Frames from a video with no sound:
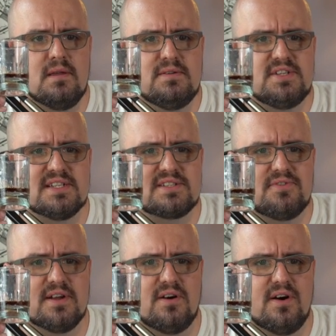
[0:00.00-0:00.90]
Just
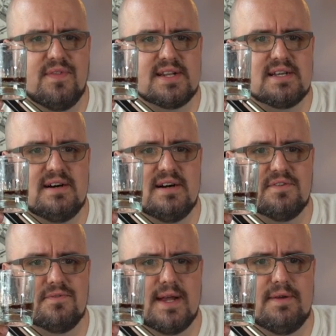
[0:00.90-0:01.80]
sort of on the
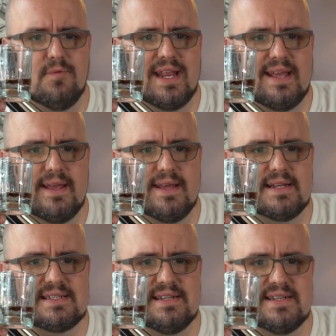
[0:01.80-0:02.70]
tongue right when it
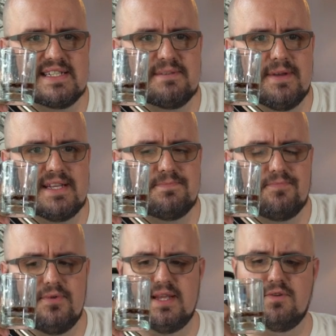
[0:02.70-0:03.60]
hits and dissipates
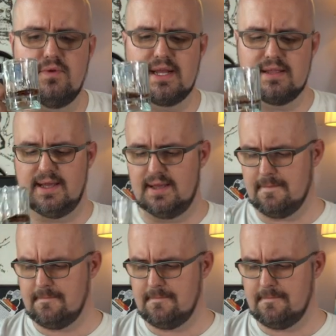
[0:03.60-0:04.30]
pretty quickly.